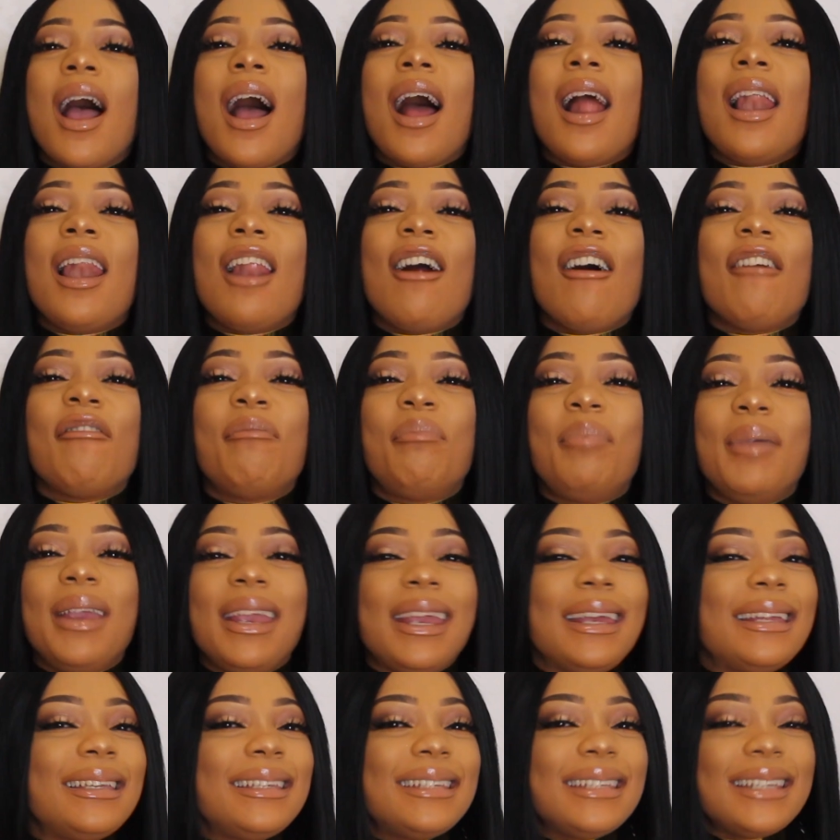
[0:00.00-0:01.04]
I love
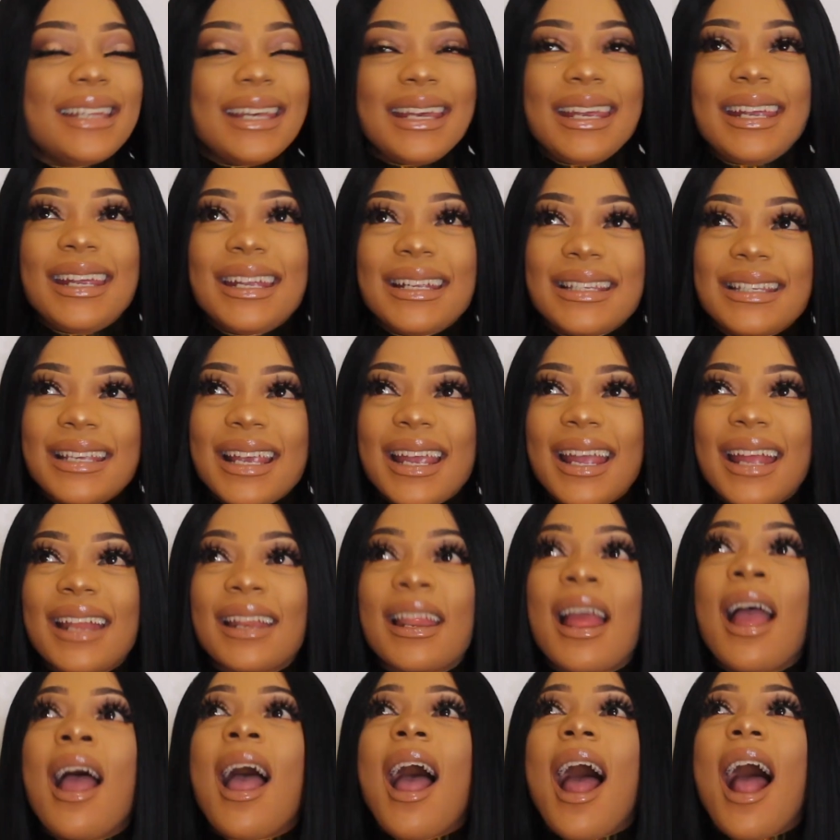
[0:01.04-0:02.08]
being
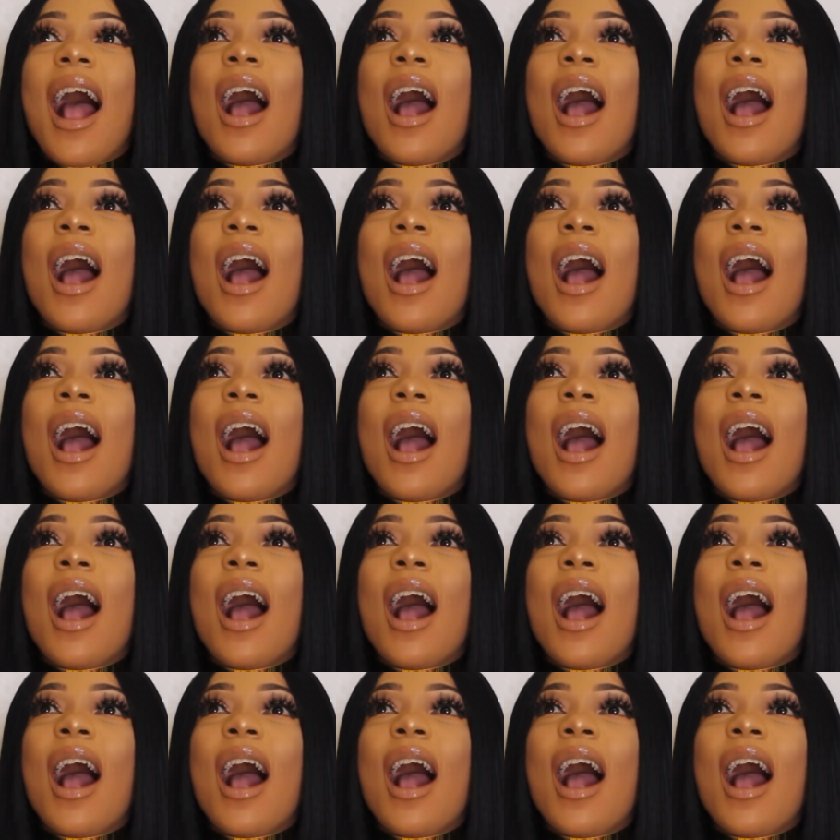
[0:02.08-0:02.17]
needed.